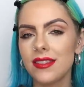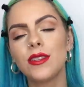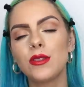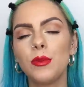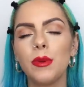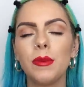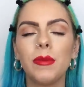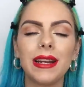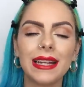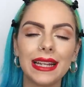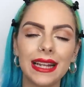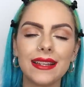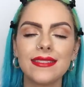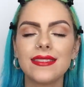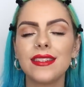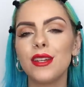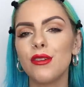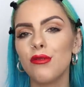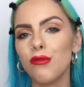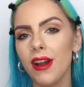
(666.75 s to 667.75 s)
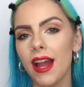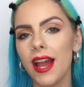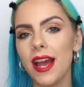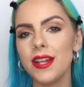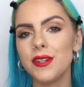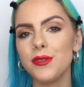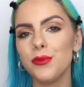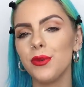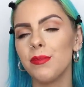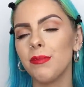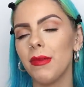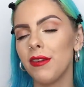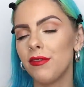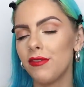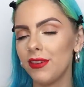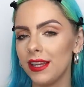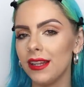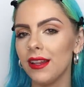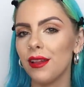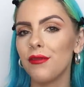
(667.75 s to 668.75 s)
This will be my classic red with my
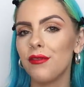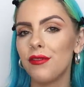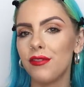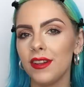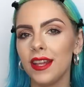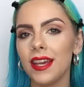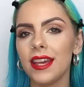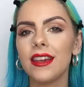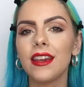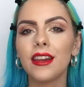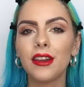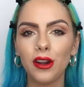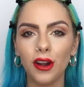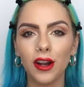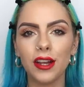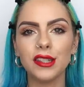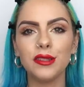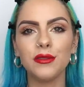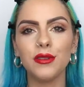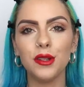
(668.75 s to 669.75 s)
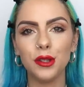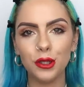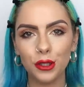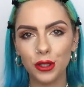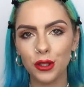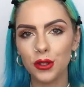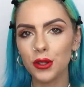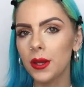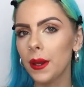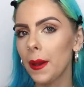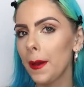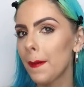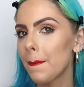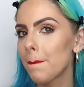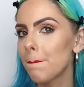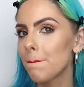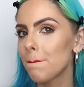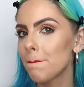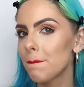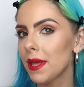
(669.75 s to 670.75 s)
feline flick kind of look.
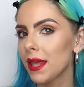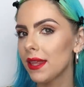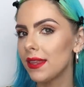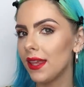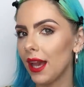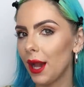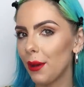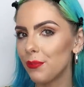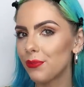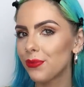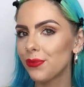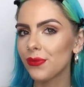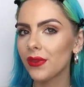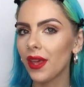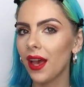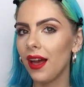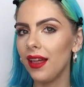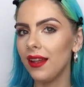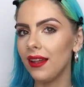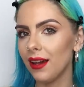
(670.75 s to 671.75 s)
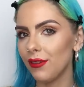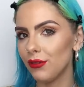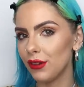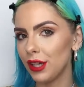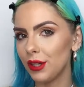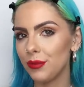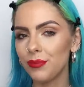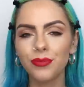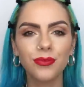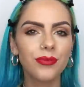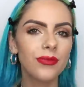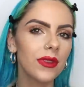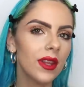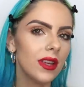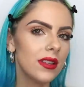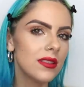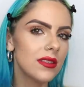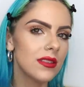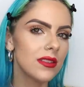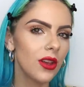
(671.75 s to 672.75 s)
Yeah, I love it.
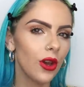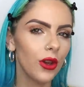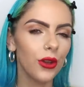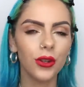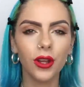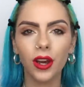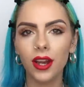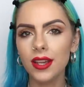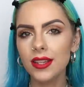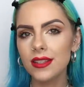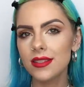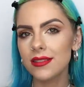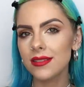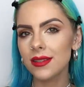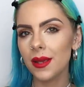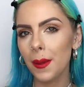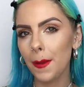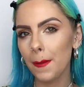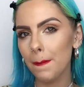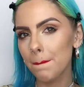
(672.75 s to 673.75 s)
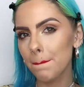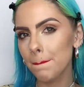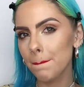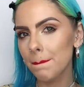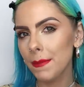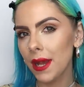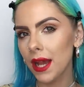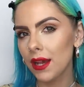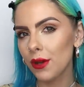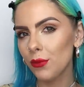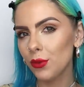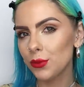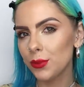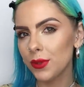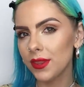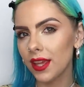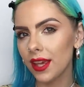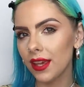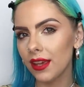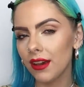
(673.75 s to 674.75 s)
It's so nice. What do
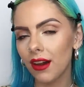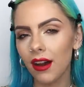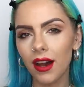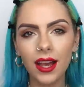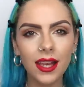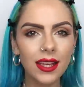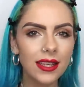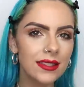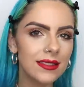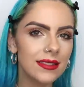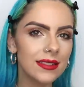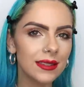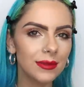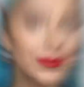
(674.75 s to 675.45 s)
we think, guys?